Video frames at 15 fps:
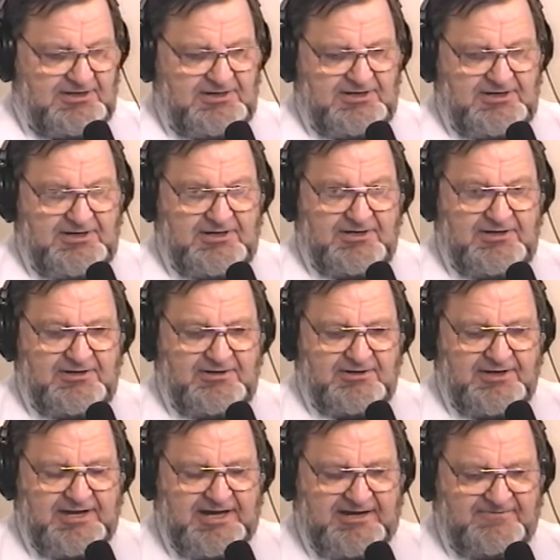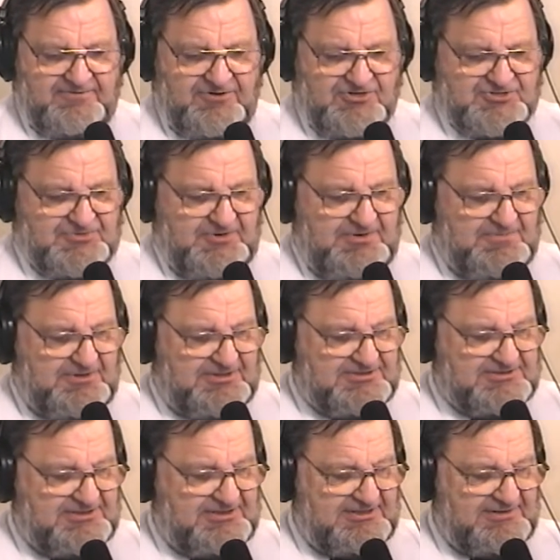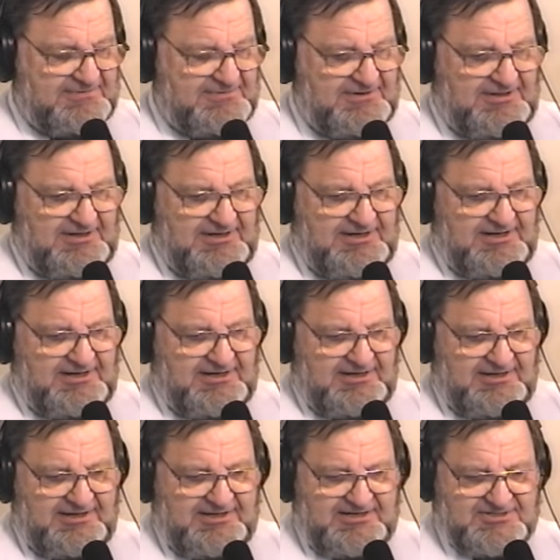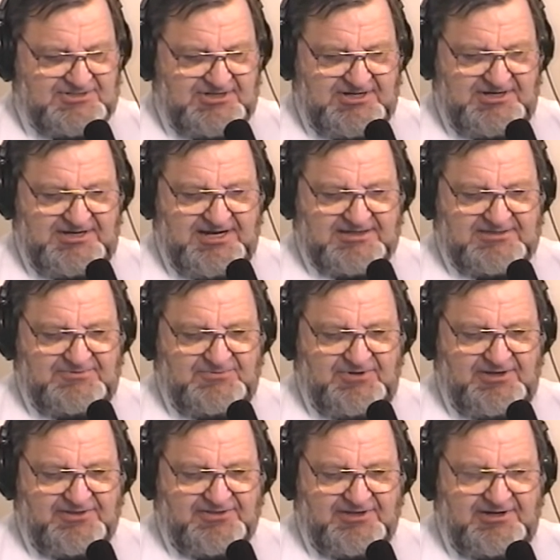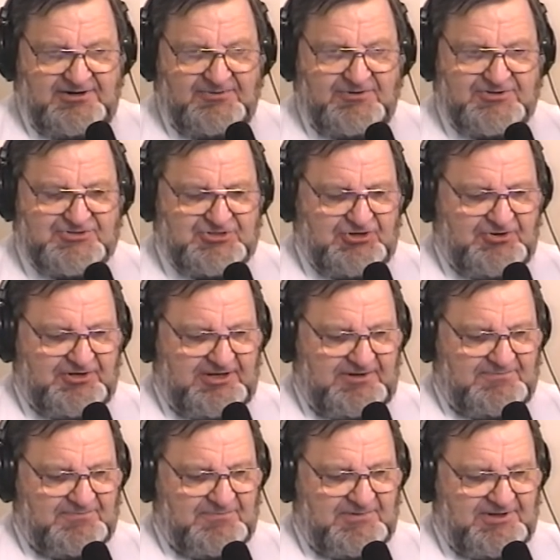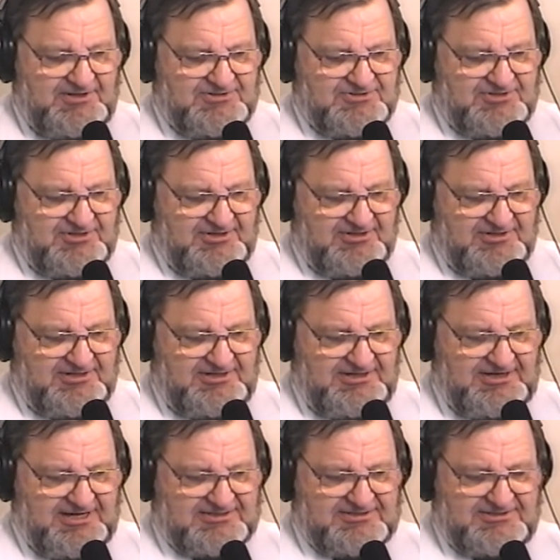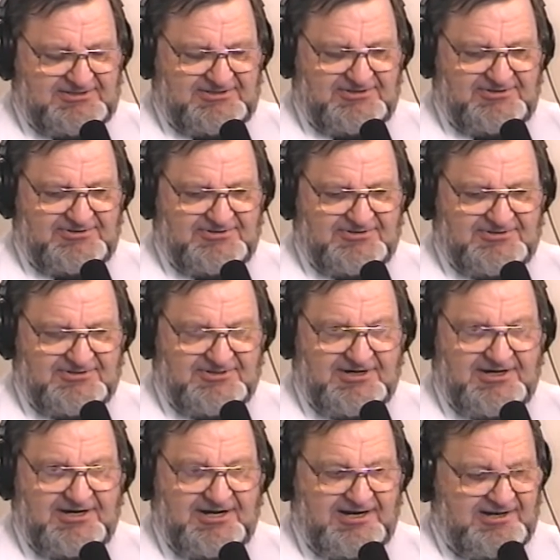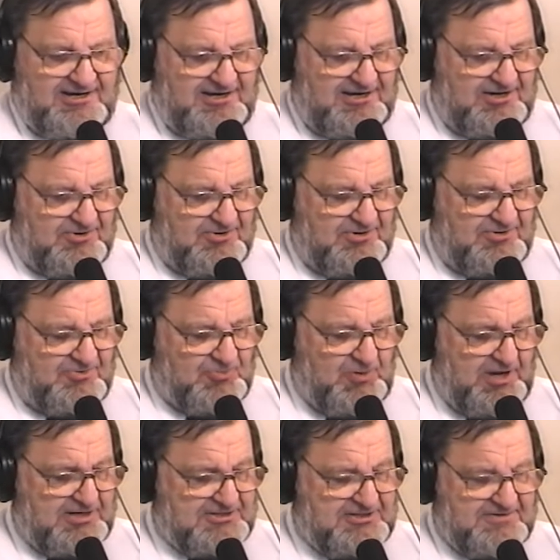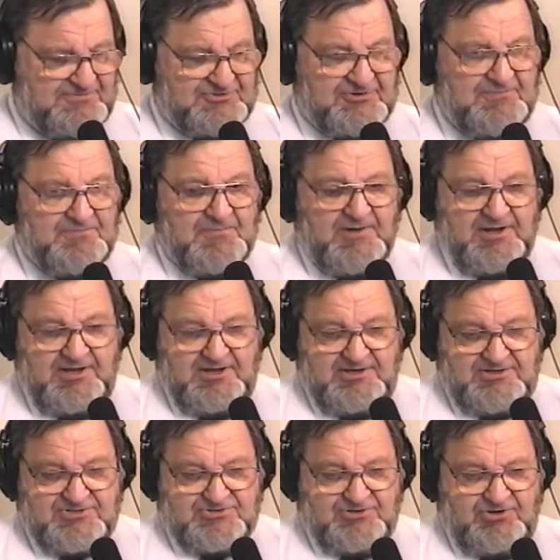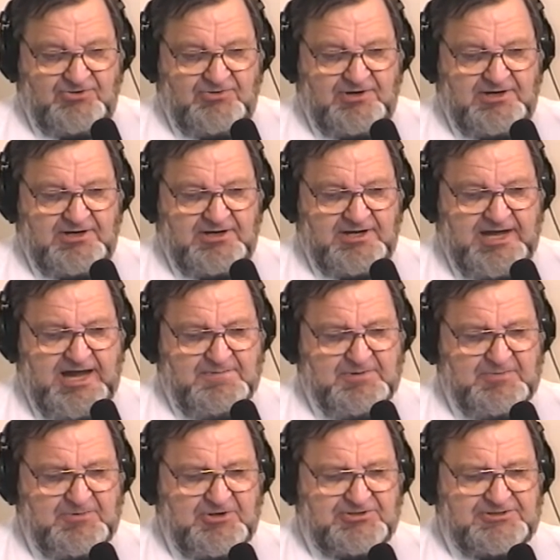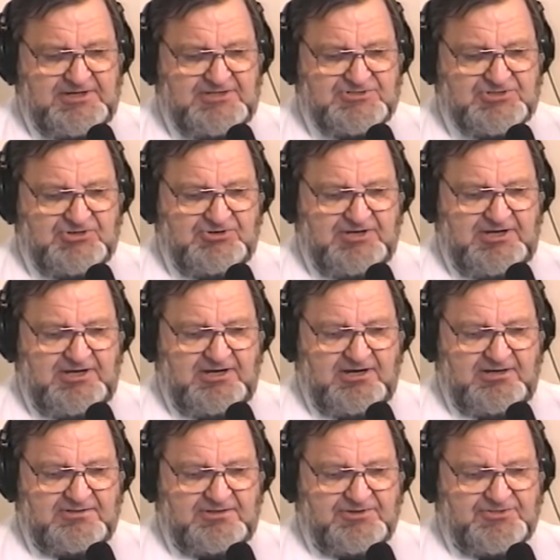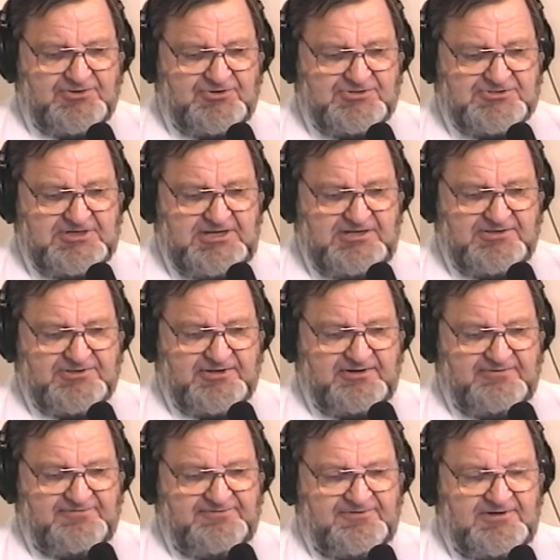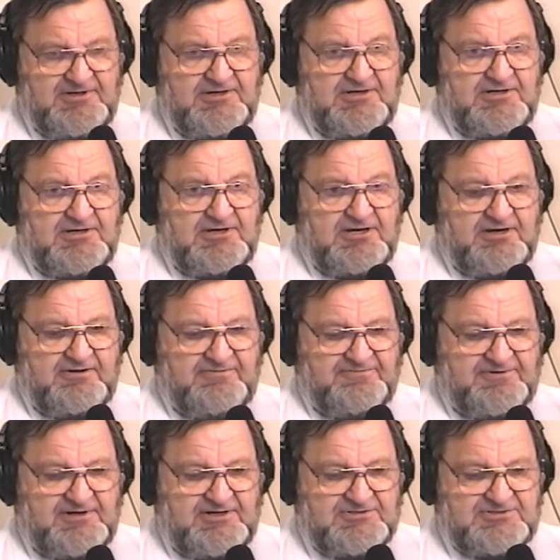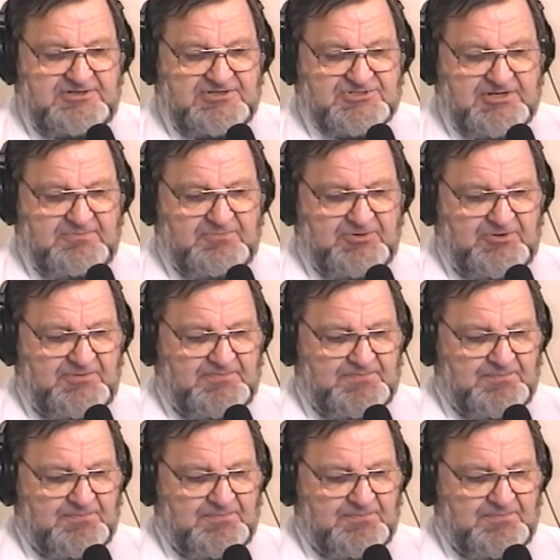anniversary, but it isn't connected with Jody. It's connected to our relatives. So happy birthday, Jody, on the 13th of December.